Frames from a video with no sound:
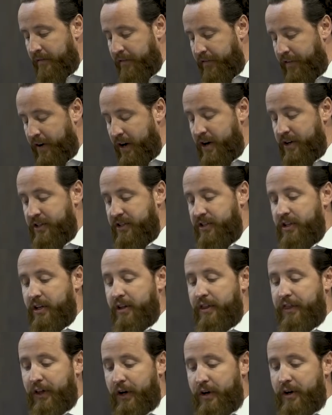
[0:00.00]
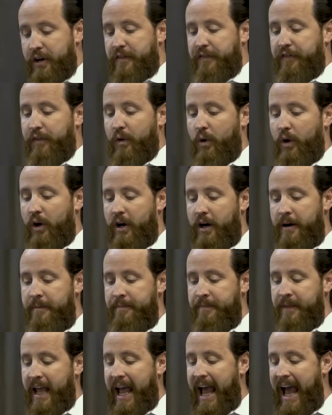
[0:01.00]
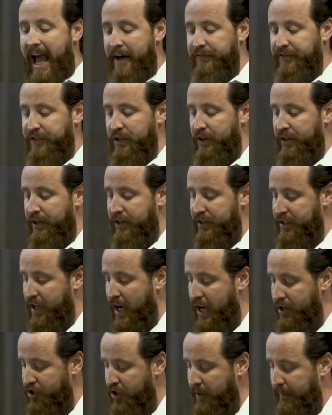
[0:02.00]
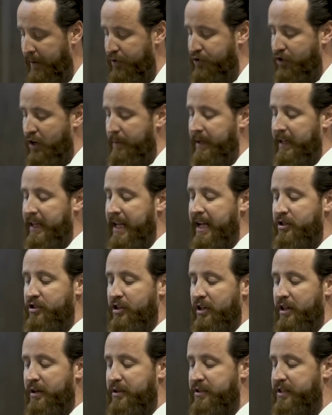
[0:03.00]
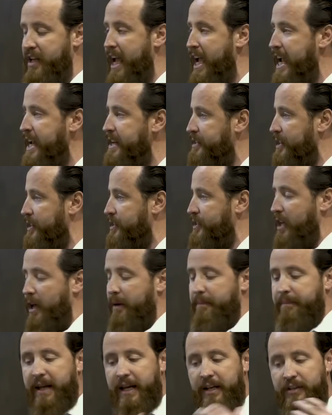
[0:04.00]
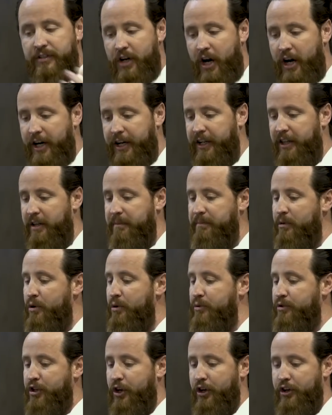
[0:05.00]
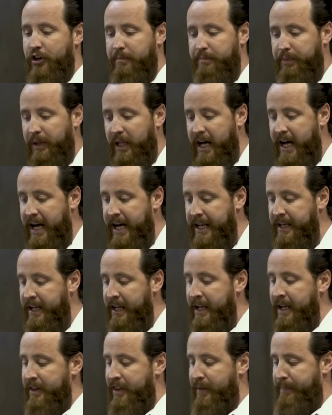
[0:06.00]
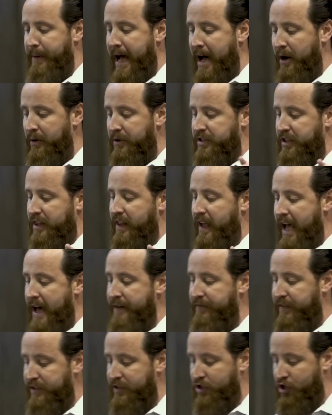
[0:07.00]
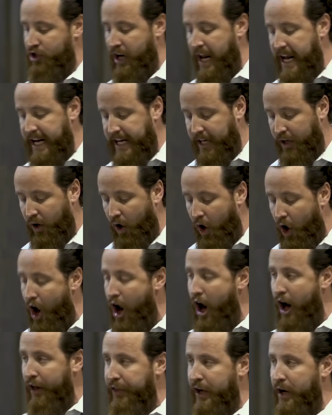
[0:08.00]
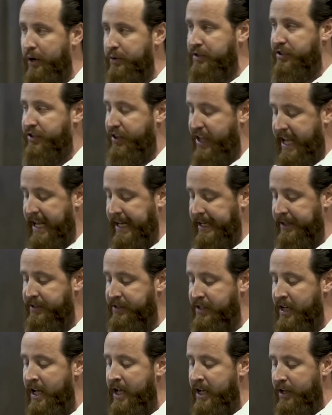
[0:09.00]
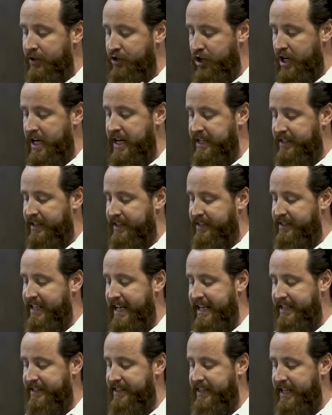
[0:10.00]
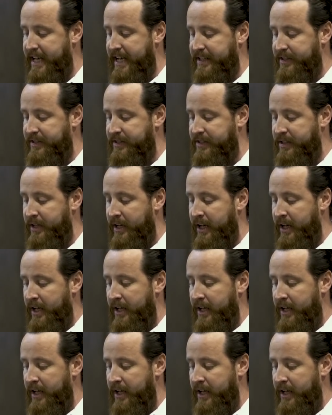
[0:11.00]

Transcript: verse 34. After the discussion of the tribulation of those days, the sun being darkened, the moon turned to blood, the powers of the heavens shaken, all those things, Jesus says this,